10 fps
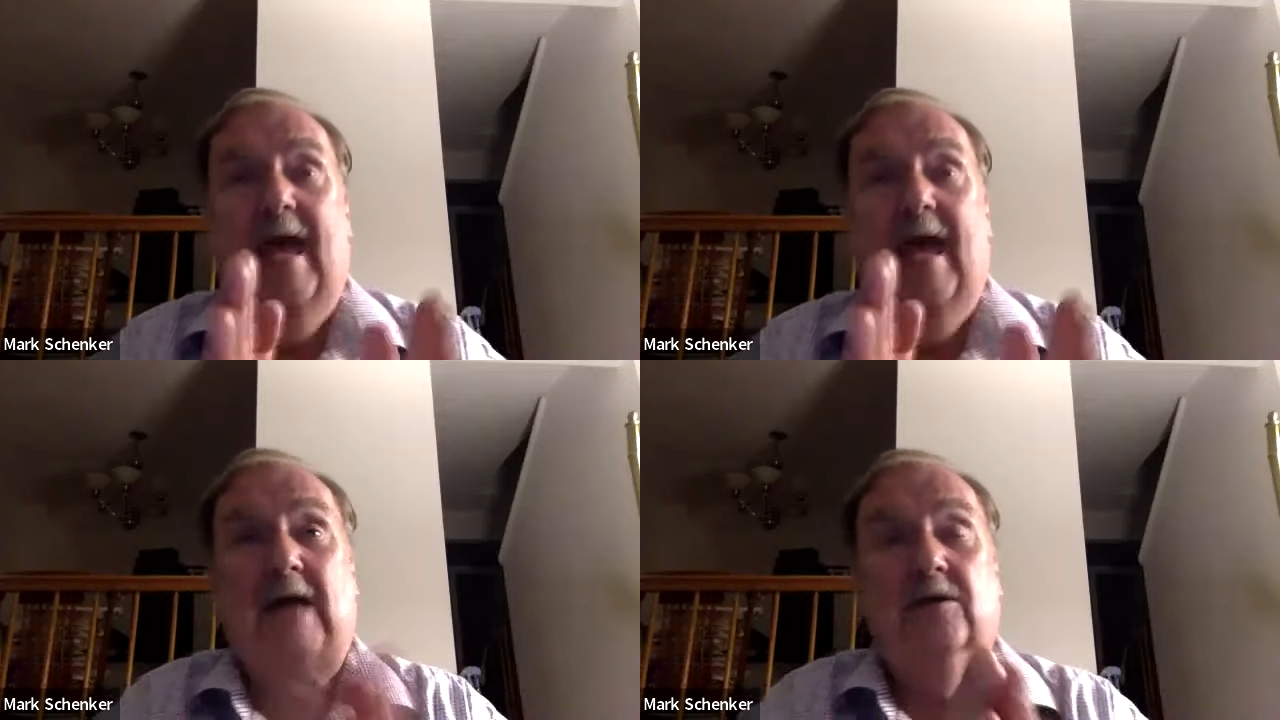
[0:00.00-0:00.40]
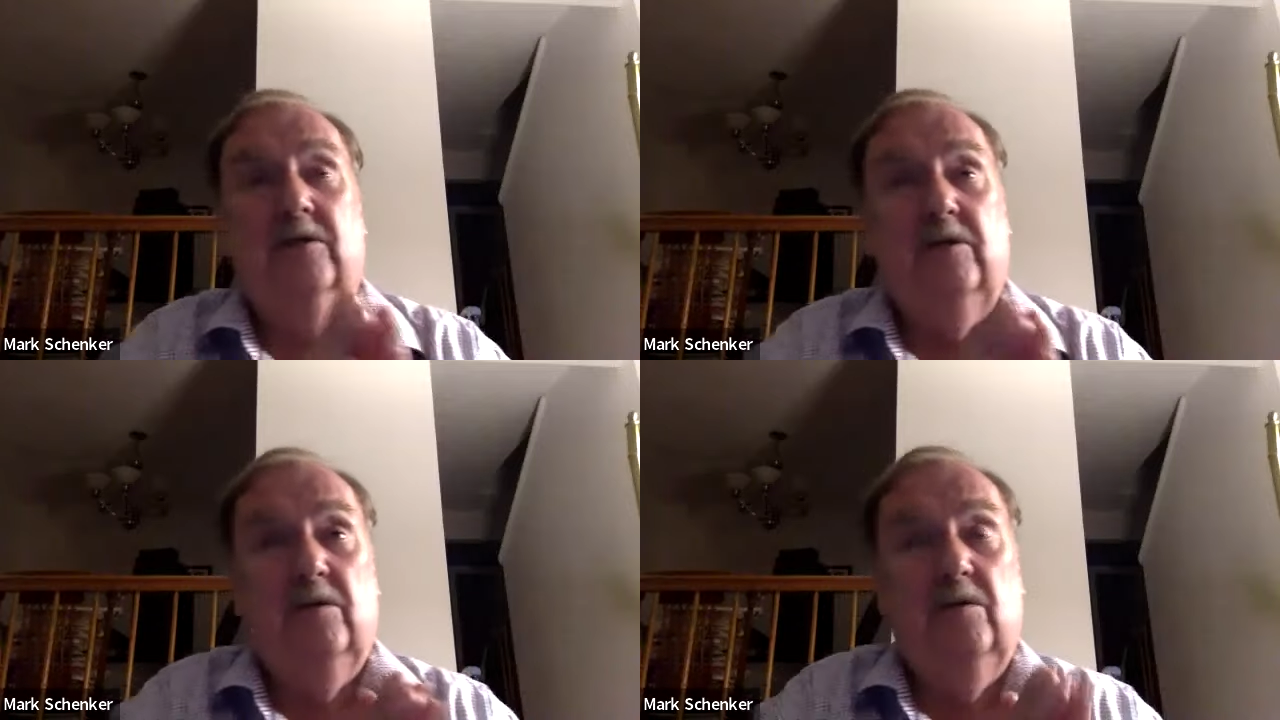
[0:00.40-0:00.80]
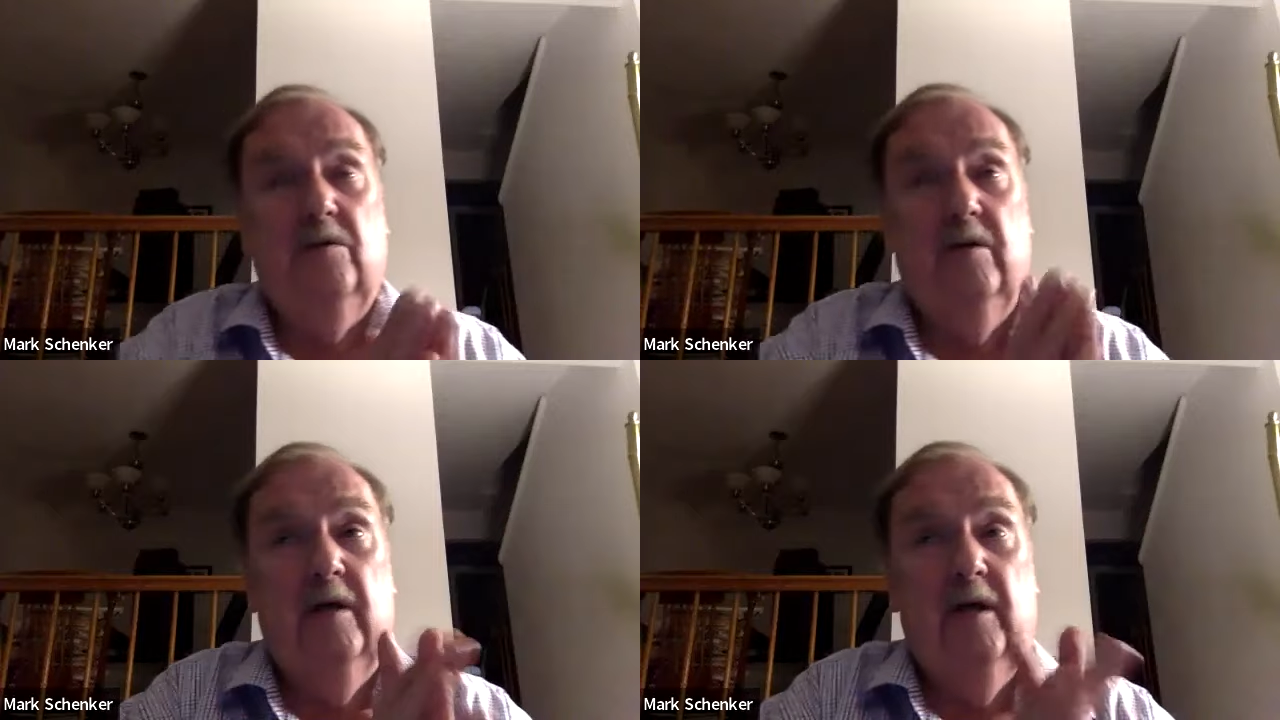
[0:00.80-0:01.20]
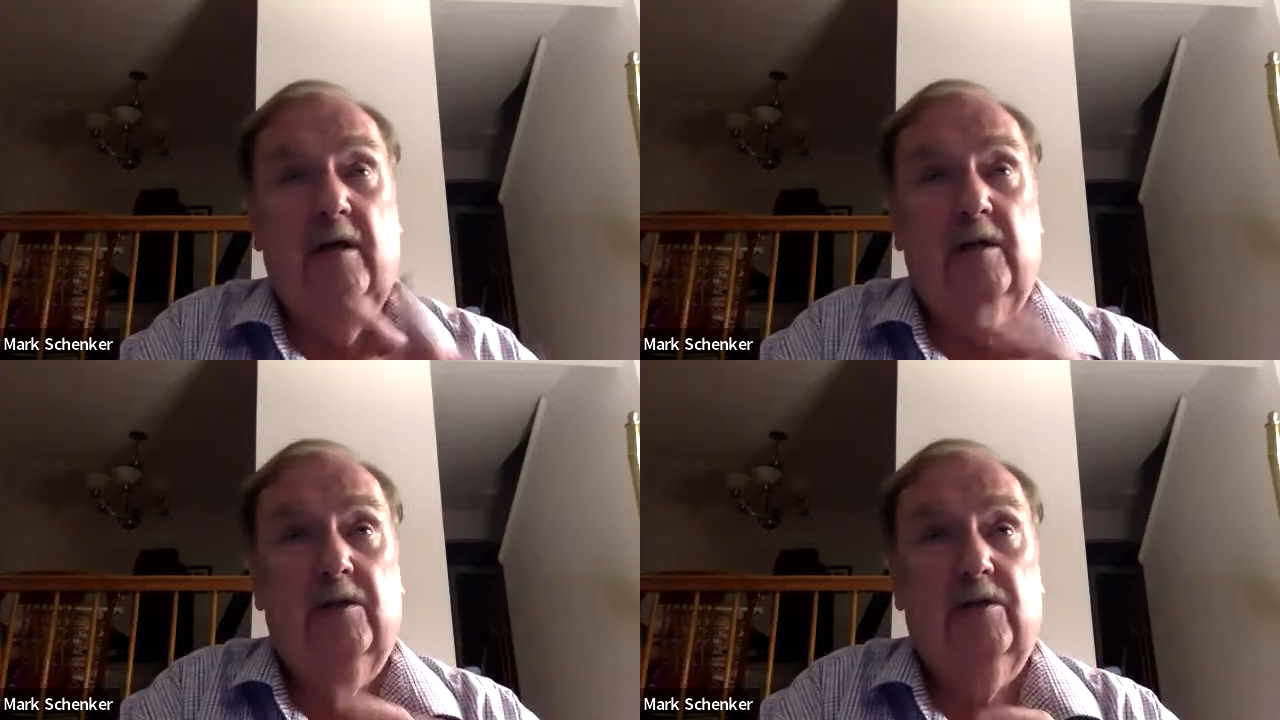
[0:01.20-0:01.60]
And to
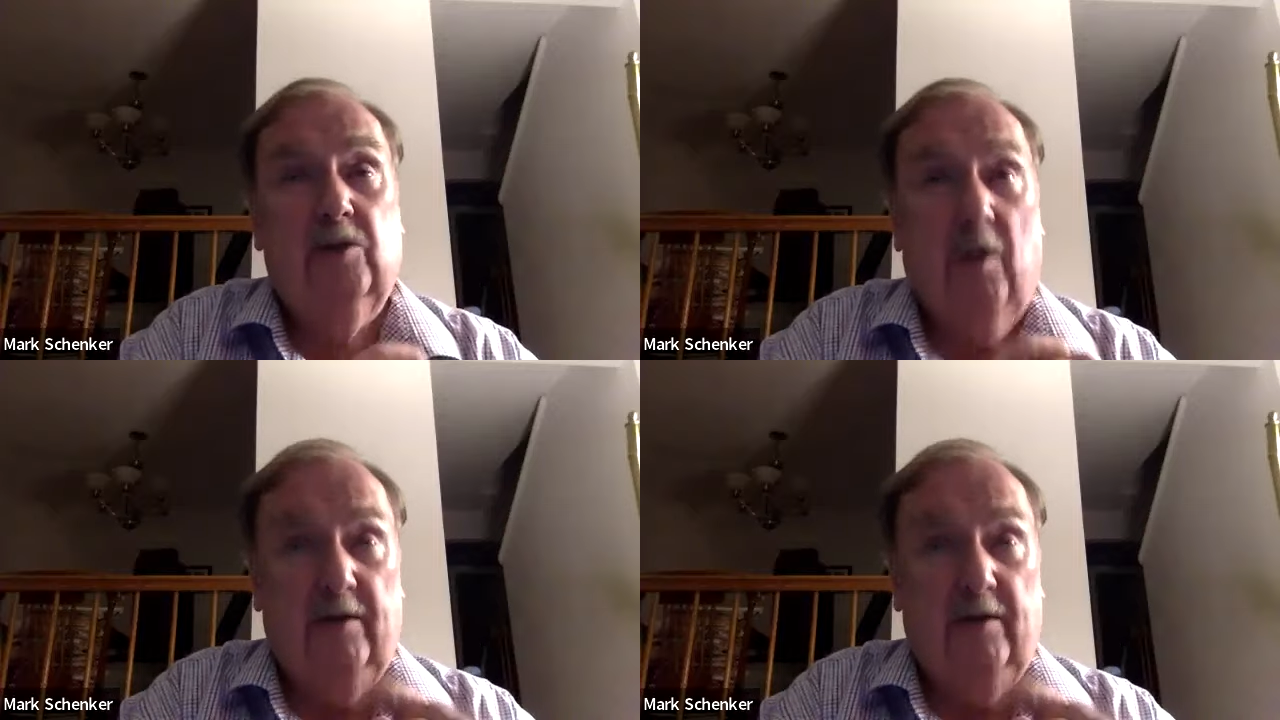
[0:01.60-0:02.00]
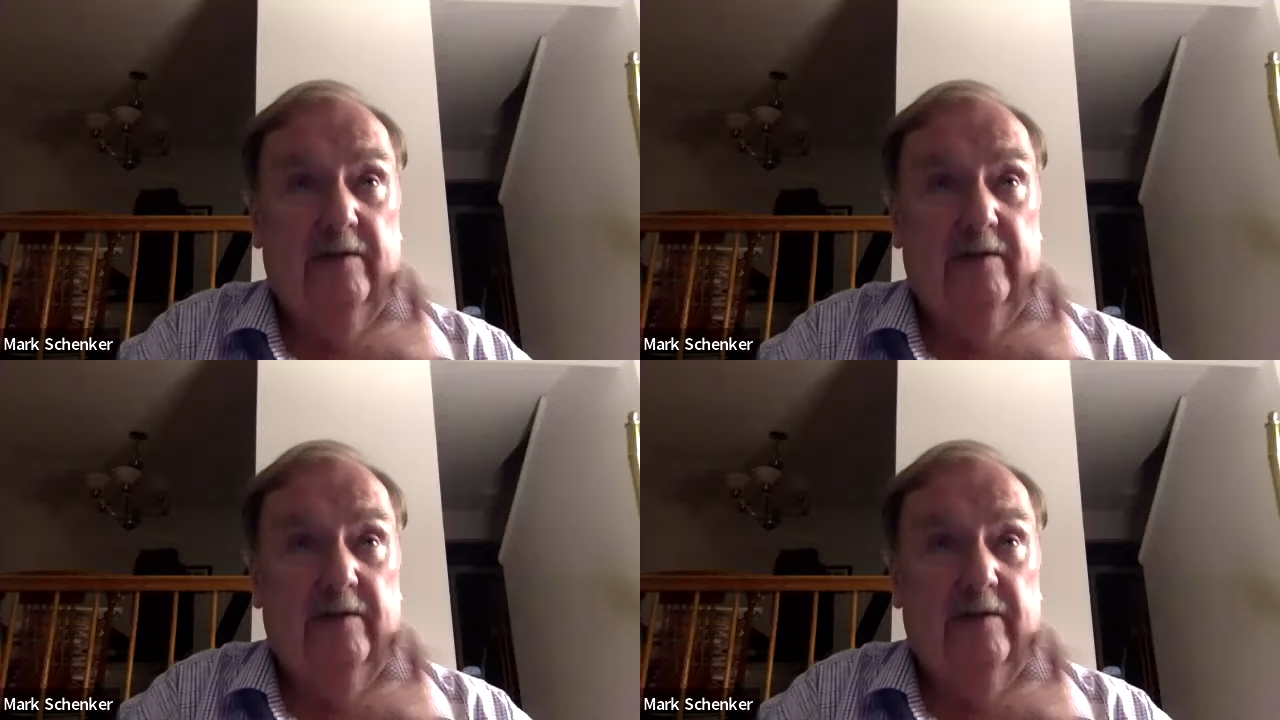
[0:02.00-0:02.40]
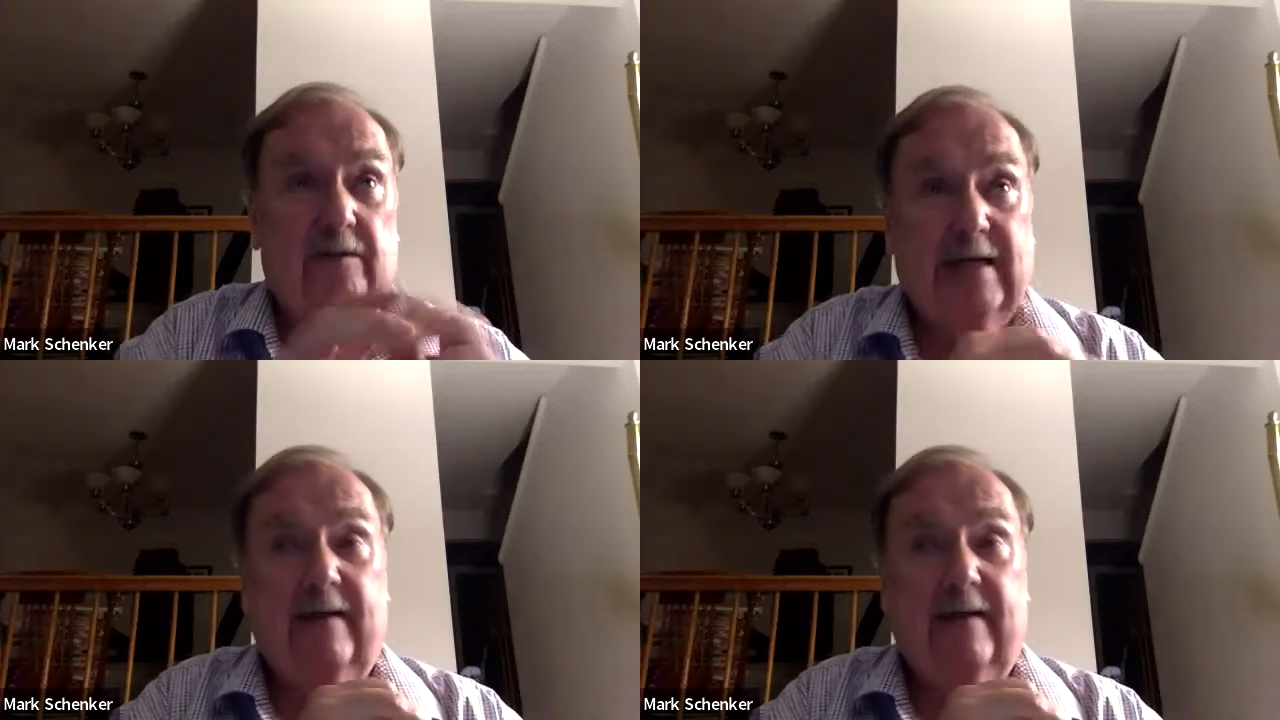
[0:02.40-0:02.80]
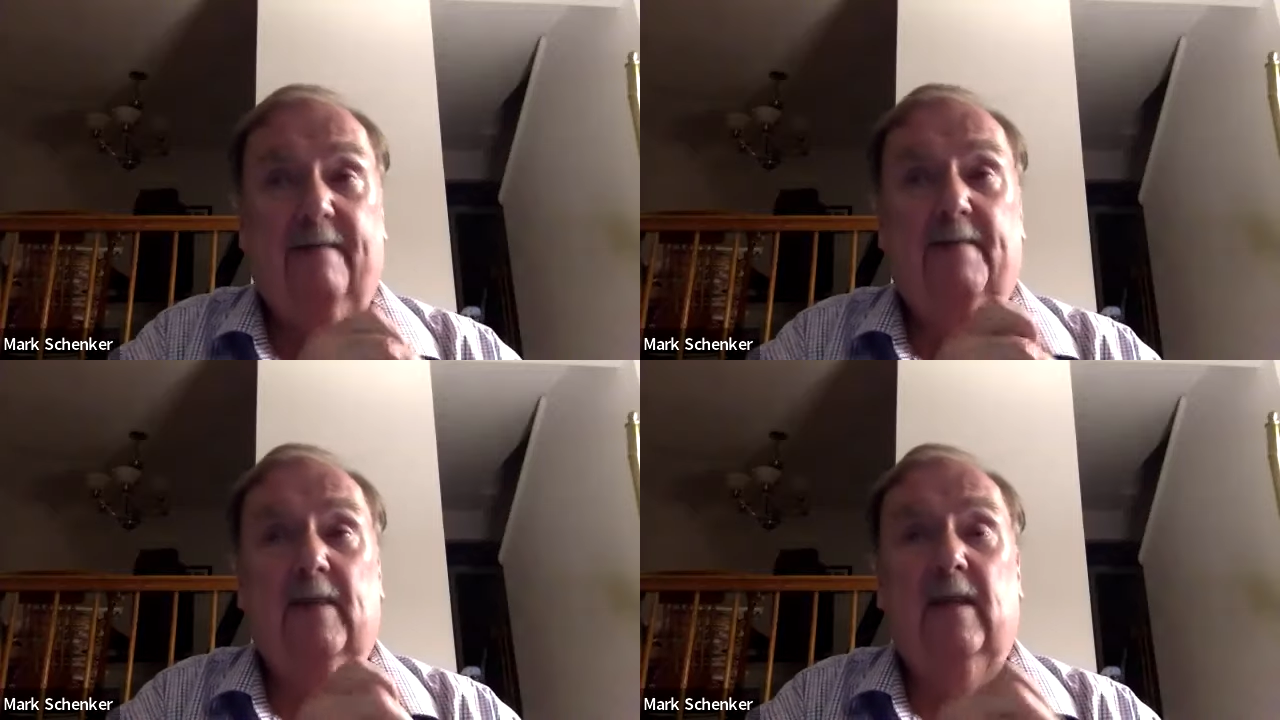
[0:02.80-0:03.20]
Chaucer's credit,